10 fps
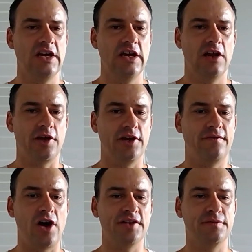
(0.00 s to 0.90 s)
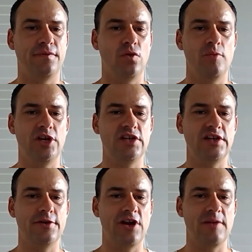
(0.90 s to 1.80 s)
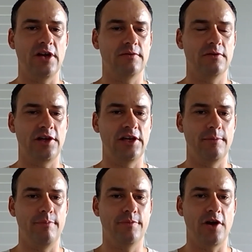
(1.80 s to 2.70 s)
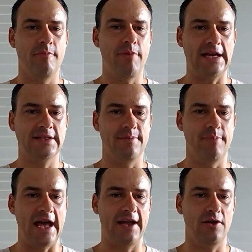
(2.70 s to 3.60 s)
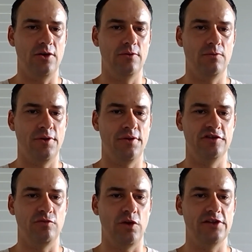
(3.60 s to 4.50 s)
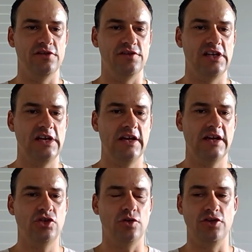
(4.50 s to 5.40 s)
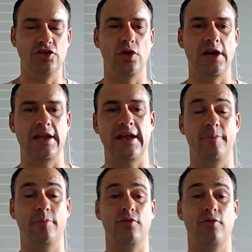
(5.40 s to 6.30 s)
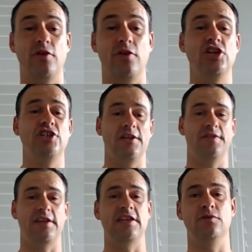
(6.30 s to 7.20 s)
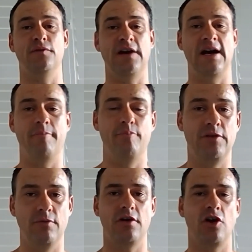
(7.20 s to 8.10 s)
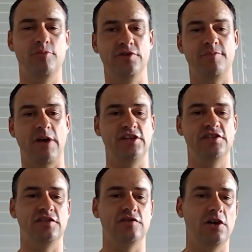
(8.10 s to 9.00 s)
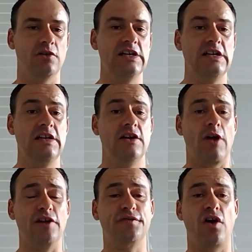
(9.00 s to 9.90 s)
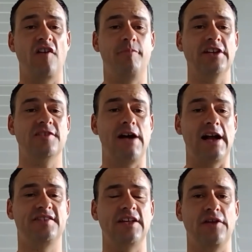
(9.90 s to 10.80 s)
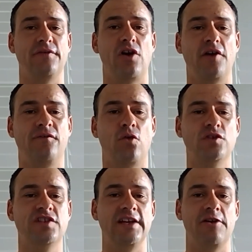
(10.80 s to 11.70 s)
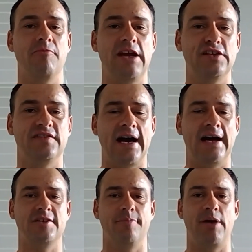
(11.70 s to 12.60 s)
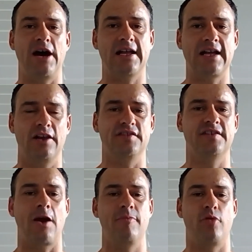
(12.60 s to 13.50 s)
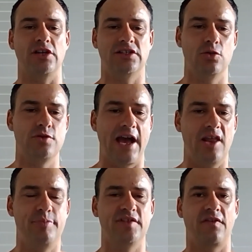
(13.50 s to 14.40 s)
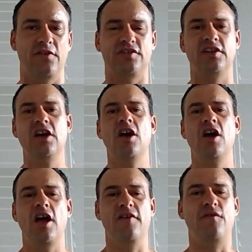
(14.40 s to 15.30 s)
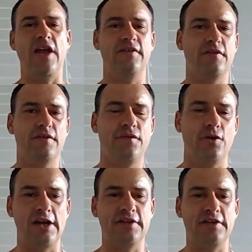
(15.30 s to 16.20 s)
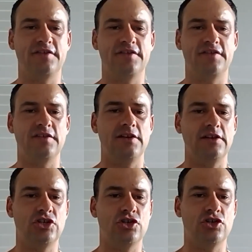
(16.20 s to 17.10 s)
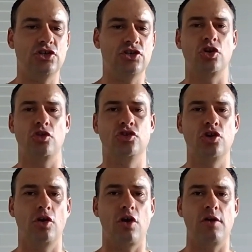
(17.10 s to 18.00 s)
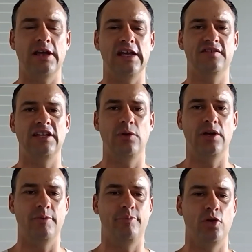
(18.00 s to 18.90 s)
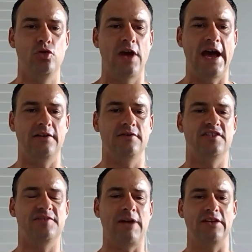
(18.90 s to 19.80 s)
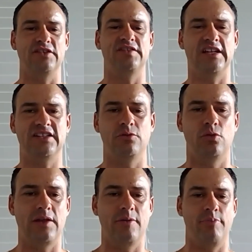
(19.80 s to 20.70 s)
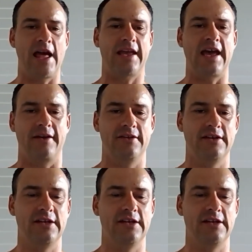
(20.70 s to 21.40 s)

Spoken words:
looking to find some form, and Indian Dreamer looking to go back to back with his wins. Should enjoy and appreciate the Eagle Farm big open spaces as well. Race 5, benchmark 75, 1400 metres. Archer Park colours carried by 2 gallopers on this event for us. Trent, POTRO, DURO. I guess he'll wear the blue hat, and Smart and Sexy will wear the black hat.